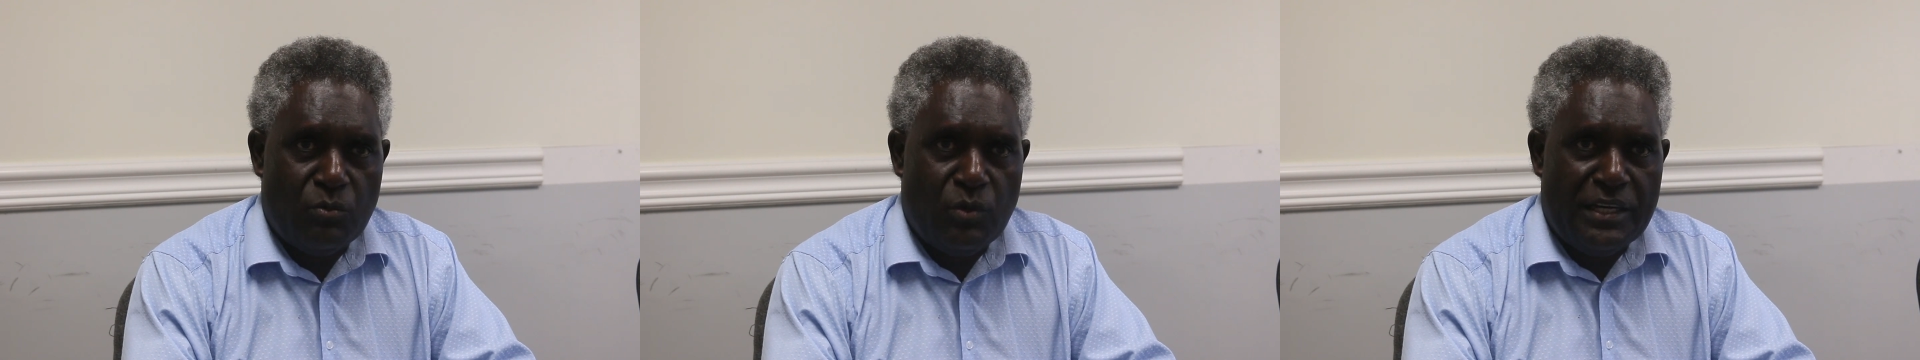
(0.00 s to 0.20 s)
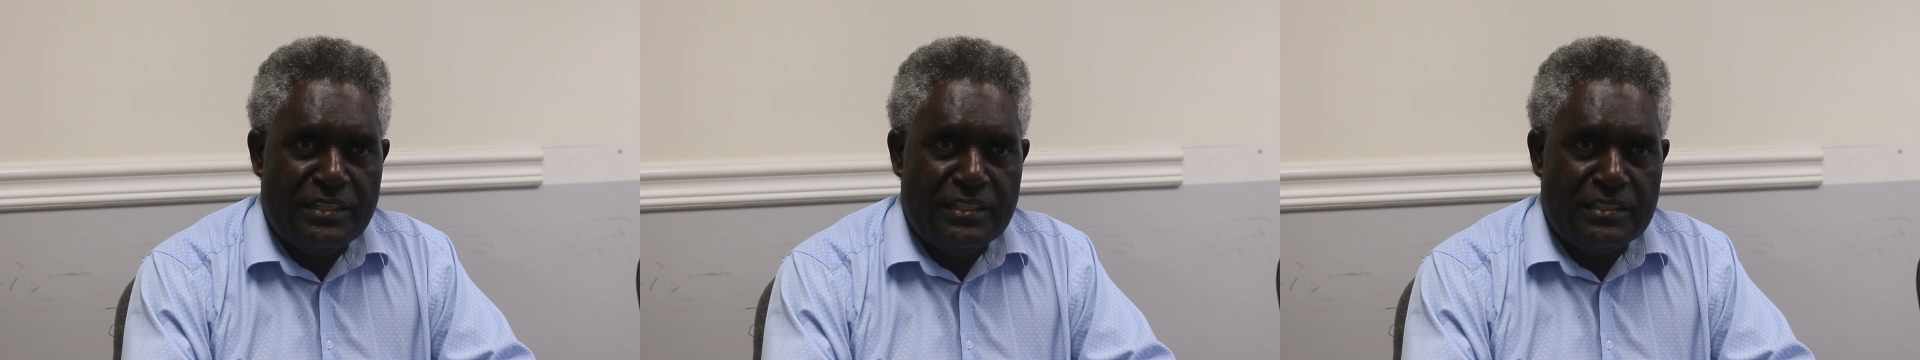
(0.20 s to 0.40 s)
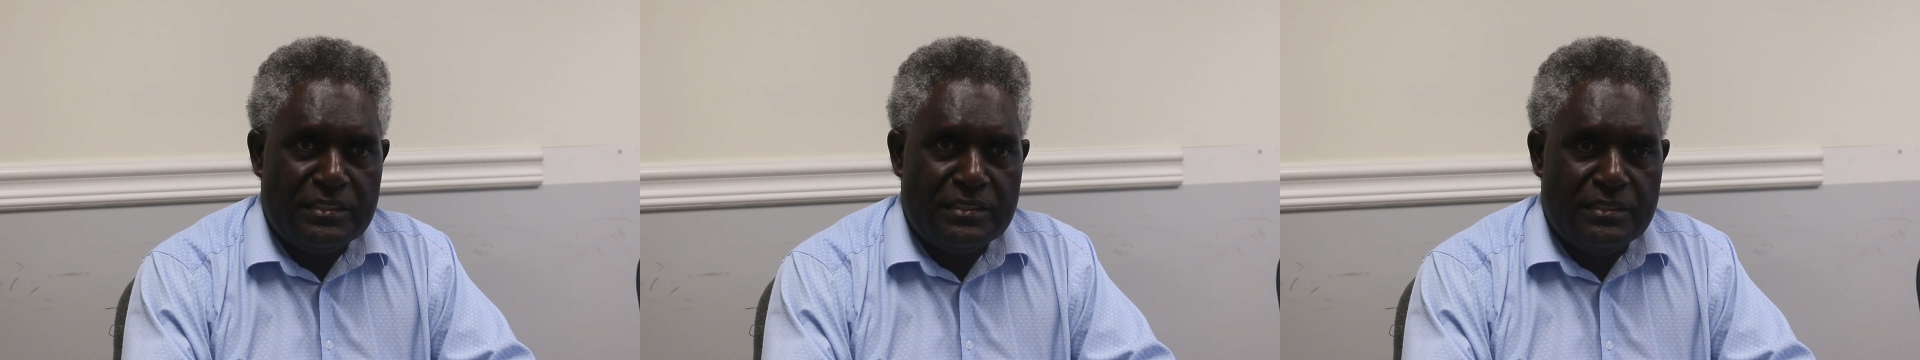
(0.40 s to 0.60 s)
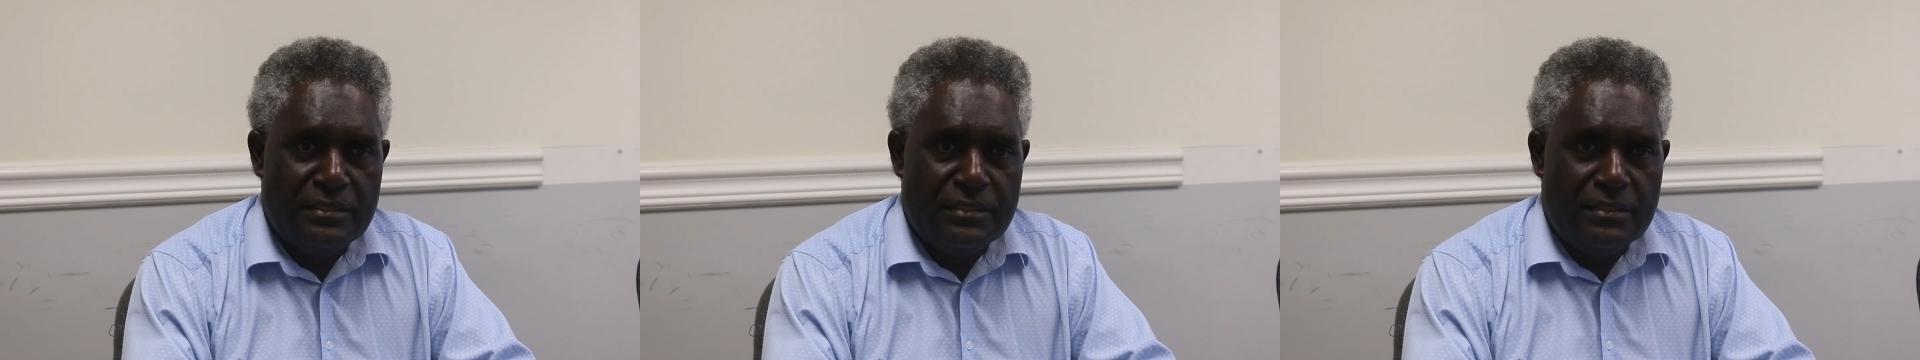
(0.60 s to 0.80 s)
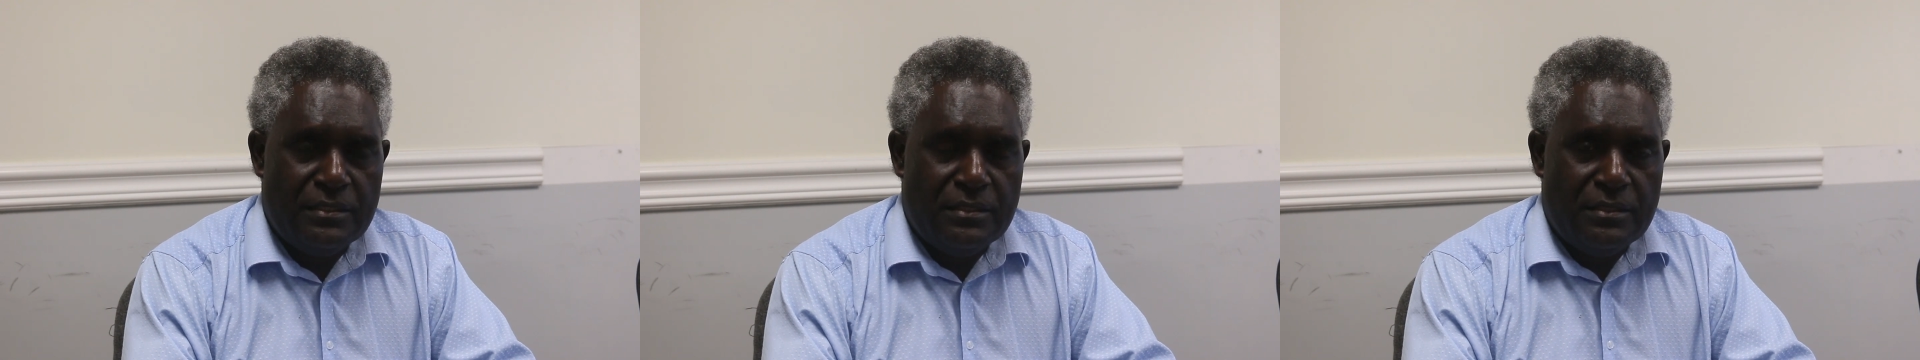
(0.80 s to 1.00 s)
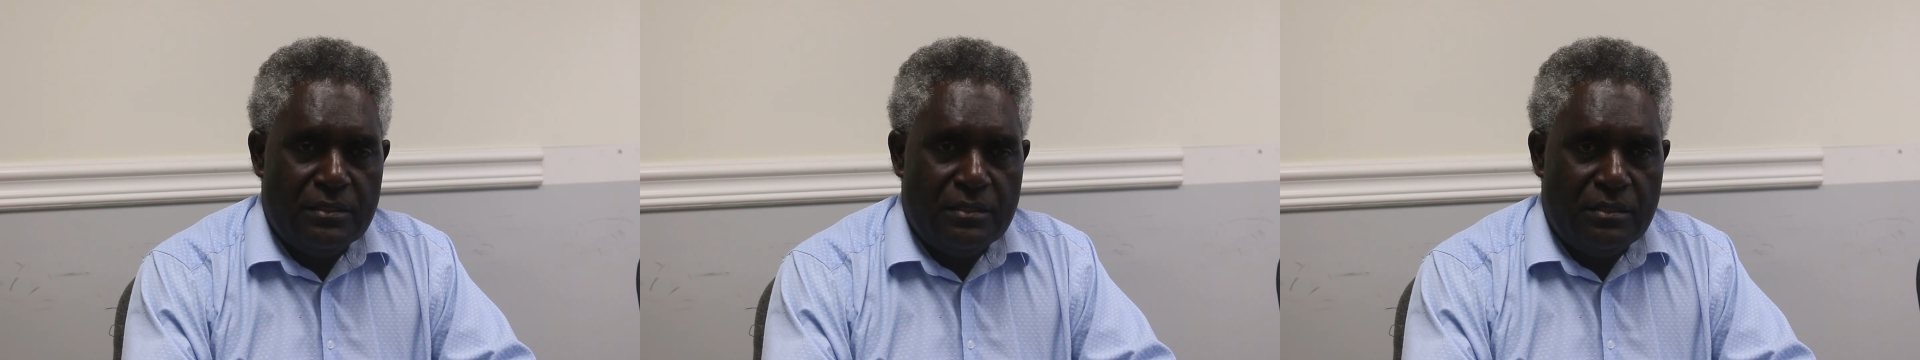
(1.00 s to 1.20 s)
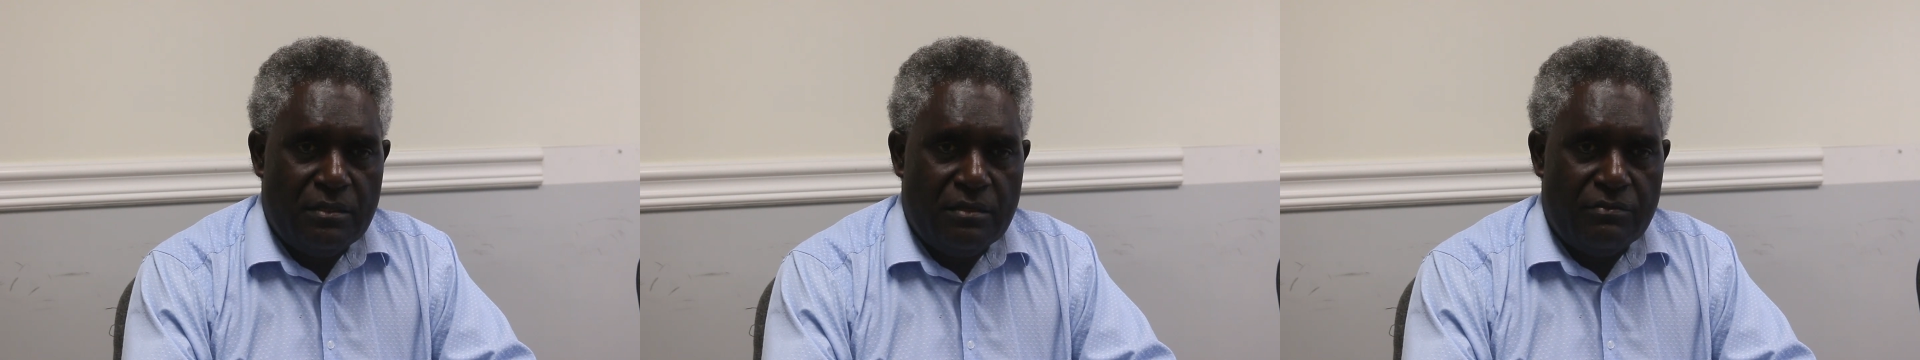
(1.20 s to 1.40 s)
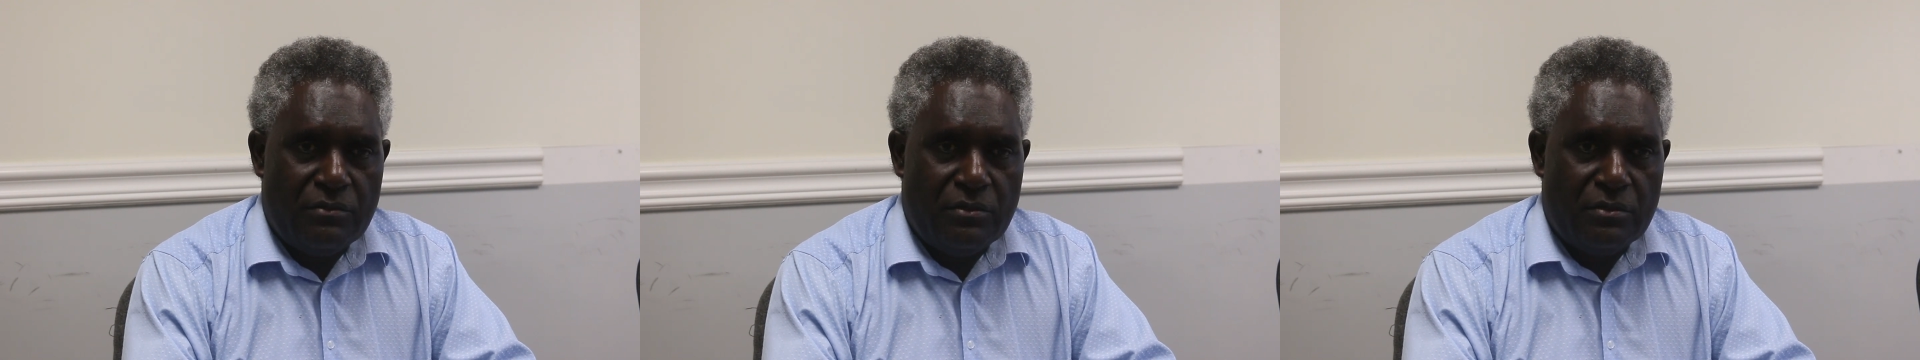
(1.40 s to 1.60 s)
One is,
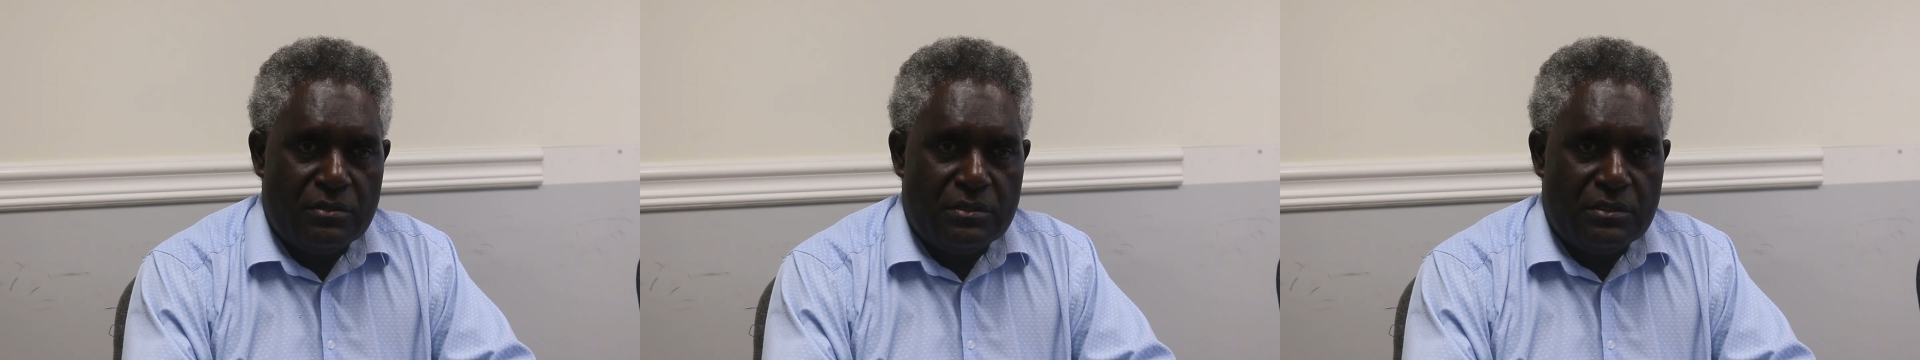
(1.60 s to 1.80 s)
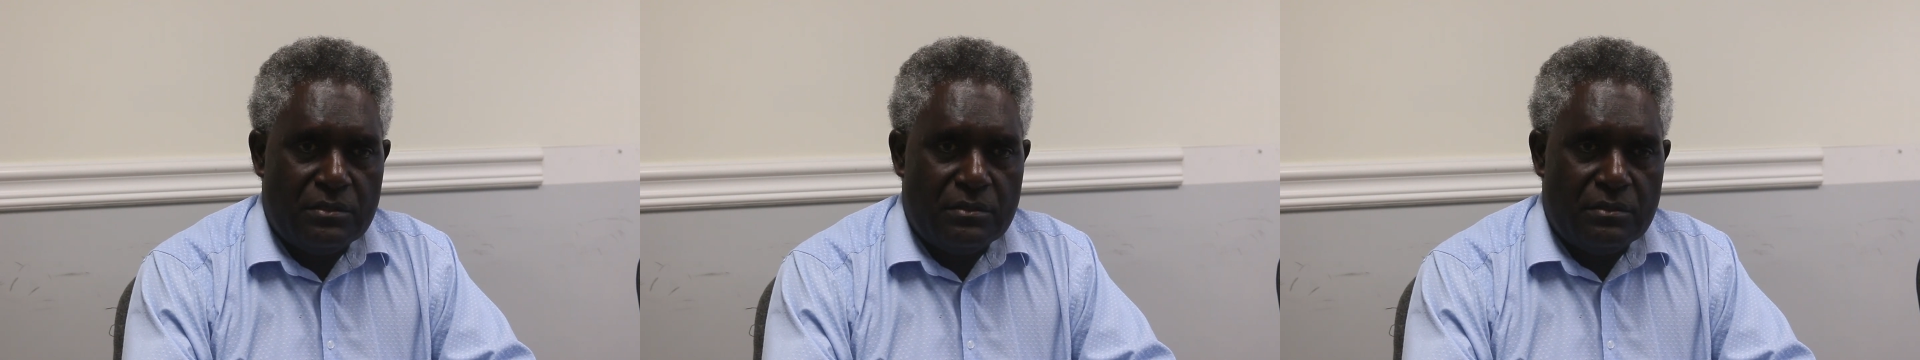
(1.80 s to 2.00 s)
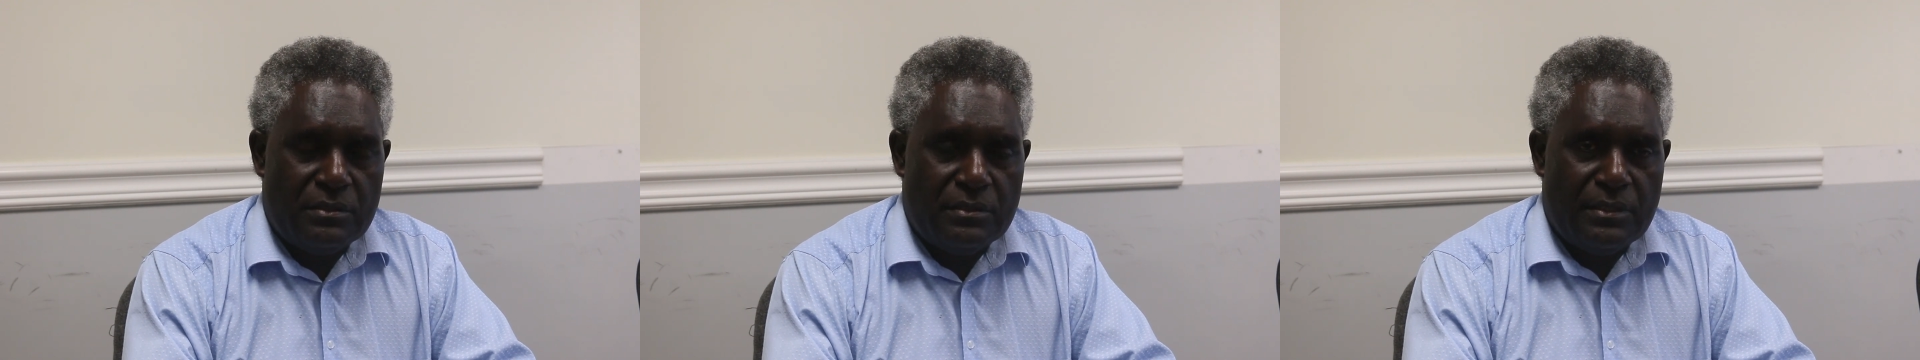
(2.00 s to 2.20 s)
of course,